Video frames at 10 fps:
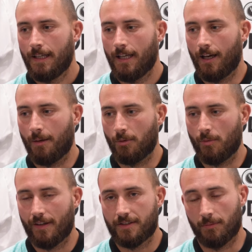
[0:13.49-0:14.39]
But
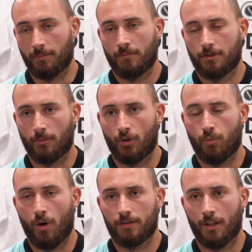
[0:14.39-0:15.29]
we've had some good
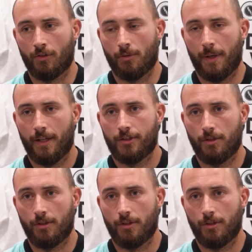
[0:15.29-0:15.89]
work done on the pitch.